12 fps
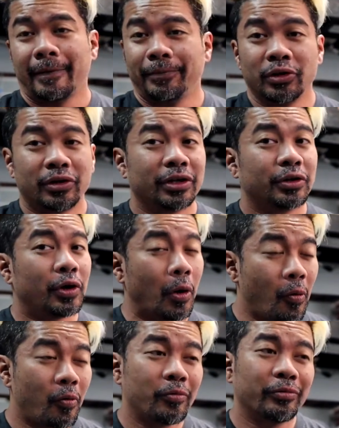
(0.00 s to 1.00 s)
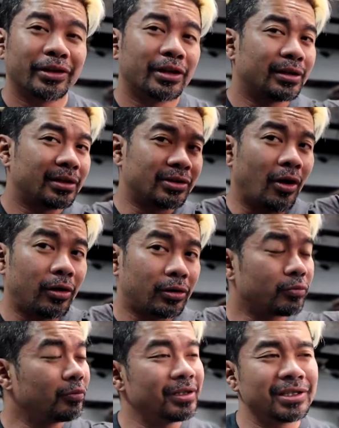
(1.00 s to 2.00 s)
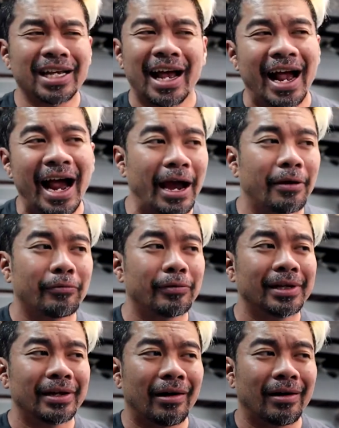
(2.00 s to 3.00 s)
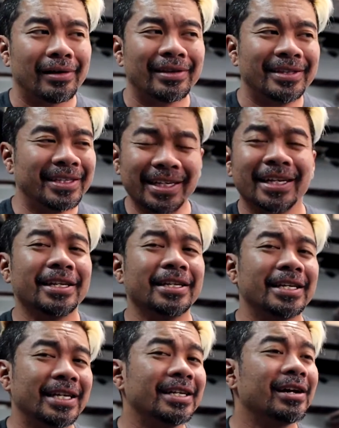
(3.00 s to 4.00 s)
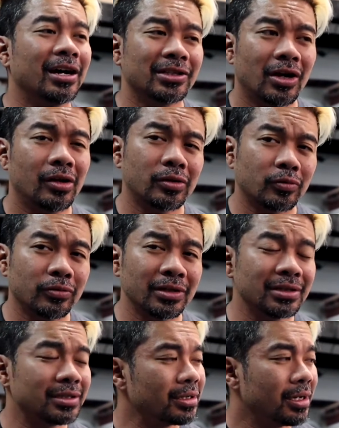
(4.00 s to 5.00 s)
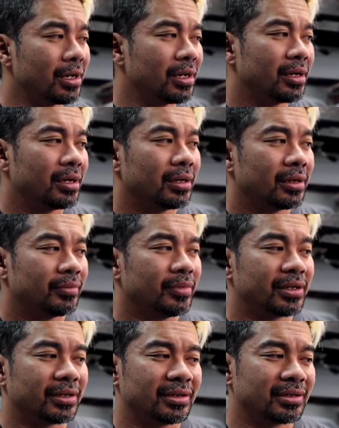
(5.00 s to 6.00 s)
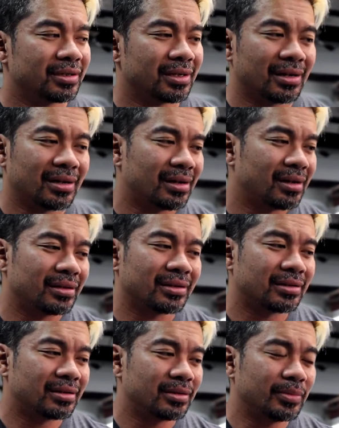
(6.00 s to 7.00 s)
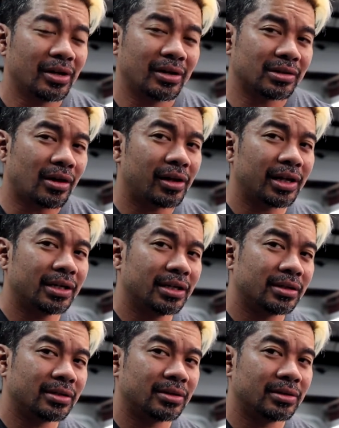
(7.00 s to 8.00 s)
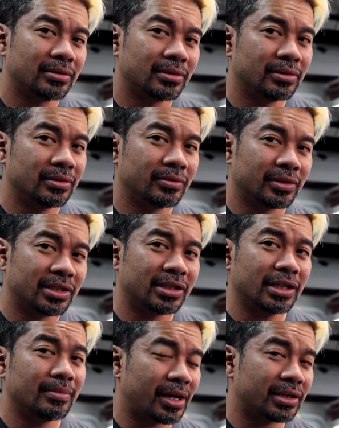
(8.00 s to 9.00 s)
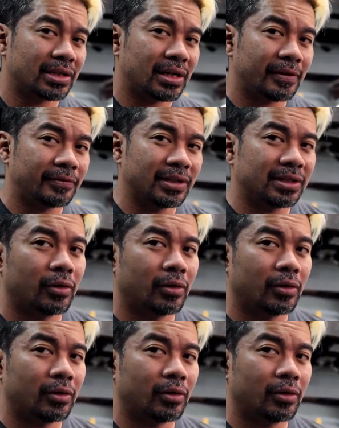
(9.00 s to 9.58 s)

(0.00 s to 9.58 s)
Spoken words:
You can go with taller ones. I really didn't need taller ones, because to be honest, all I needed to do was see myself. This